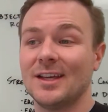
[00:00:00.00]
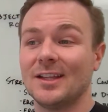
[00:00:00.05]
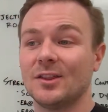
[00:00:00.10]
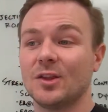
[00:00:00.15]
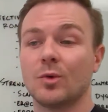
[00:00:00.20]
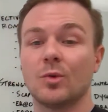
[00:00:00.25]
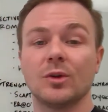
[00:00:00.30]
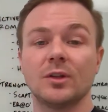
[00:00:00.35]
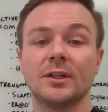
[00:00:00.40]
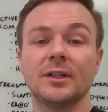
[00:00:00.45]

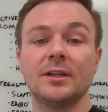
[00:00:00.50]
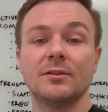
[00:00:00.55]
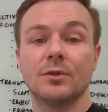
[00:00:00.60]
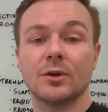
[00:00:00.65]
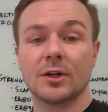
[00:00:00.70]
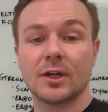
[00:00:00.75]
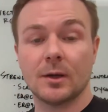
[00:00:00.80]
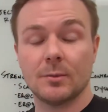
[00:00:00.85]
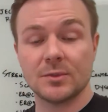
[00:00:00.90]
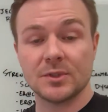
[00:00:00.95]
The
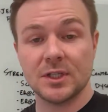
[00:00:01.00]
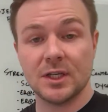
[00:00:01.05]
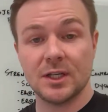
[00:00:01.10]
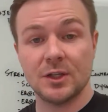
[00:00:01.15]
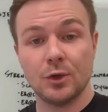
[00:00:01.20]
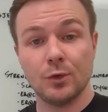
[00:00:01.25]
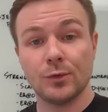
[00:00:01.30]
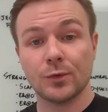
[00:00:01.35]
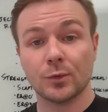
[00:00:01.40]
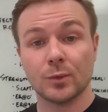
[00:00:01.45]
reliever comes
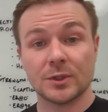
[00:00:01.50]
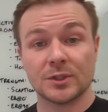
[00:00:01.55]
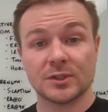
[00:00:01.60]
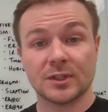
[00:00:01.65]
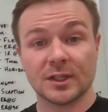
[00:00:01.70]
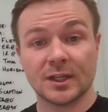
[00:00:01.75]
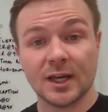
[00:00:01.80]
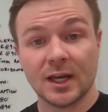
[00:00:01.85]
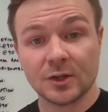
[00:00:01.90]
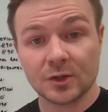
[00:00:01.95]
in, you switch
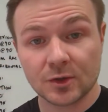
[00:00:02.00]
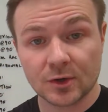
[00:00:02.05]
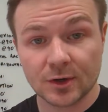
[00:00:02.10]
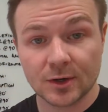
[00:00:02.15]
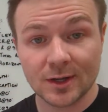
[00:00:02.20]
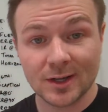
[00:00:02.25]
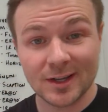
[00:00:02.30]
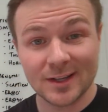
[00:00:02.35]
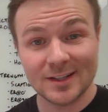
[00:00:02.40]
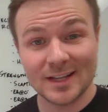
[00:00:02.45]
to
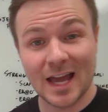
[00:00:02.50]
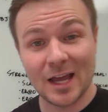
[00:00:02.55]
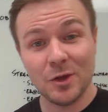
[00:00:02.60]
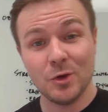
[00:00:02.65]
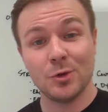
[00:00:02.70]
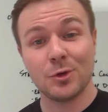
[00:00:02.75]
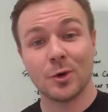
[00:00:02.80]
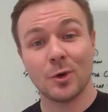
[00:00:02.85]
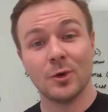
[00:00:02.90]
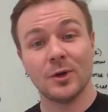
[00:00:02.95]
catcher, now
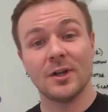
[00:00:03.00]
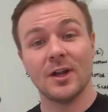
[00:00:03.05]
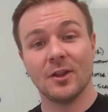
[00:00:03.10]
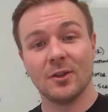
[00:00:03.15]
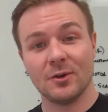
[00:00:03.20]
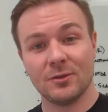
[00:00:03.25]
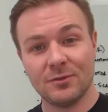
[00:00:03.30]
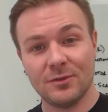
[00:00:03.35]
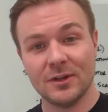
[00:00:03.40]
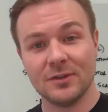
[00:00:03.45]
you throw
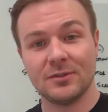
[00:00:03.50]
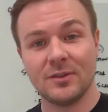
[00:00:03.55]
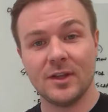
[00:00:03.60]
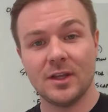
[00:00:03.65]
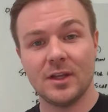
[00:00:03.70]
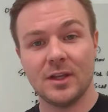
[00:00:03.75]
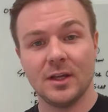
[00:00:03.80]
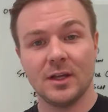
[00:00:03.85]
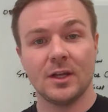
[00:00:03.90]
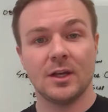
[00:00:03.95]
another
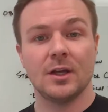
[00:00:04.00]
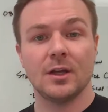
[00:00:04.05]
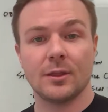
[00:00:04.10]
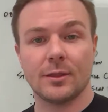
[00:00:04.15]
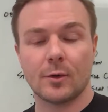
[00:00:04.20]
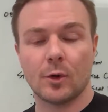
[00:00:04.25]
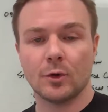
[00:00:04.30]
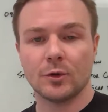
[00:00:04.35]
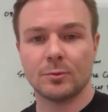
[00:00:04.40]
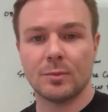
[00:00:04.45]
50
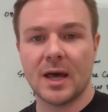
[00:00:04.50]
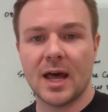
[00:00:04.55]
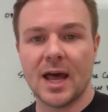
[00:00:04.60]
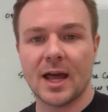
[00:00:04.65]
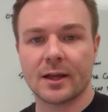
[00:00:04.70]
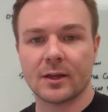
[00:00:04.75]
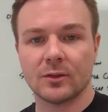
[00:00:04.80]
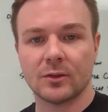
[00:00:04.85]
throws back.